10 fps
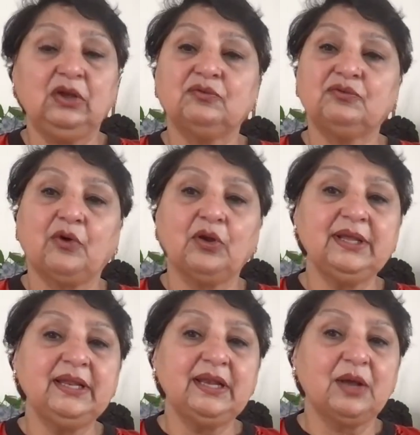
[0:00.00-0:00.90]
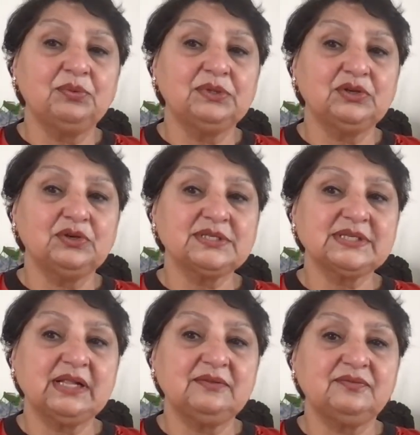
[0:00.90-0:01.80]
Falling in love with
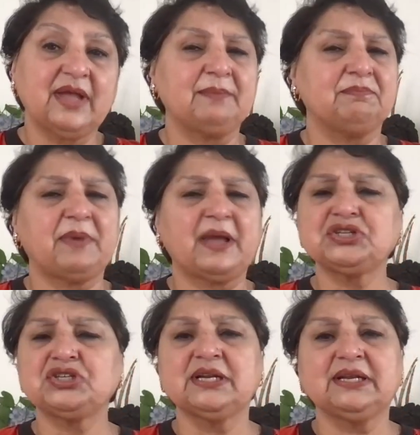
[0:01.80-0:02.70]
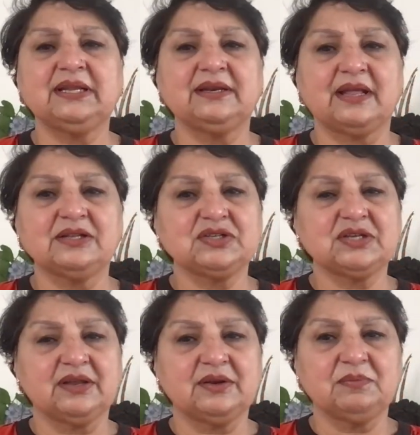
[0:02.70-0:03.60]
yourself and passionately indulging
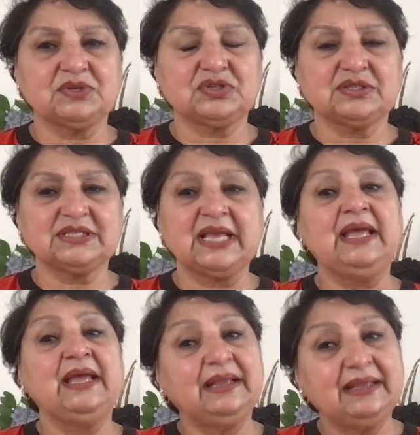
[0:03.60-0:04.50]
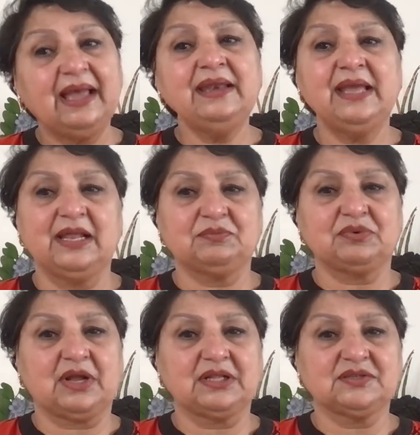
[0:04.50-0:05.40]
our ambitions can help
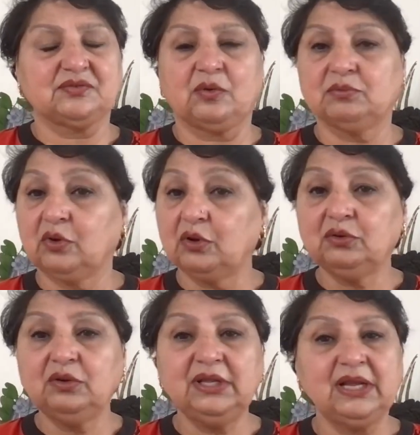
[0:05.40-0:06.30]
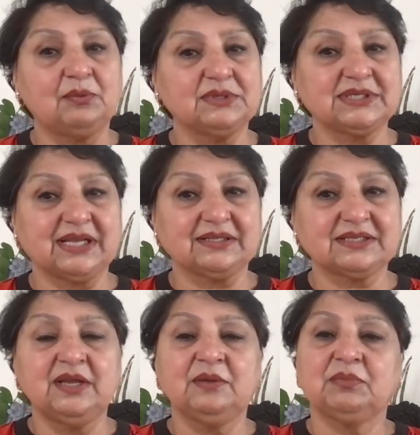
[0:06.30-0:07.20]
transform not only ourselves,
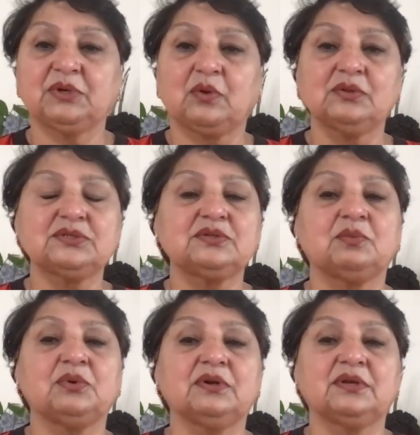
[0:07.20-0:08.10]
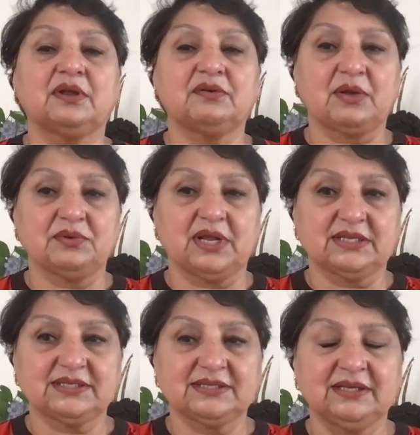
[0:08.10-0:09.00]
but also the world around
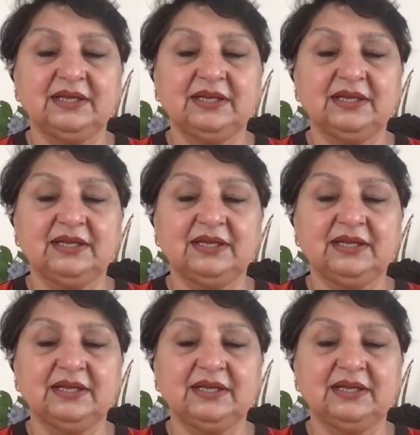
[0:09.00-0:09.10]
us.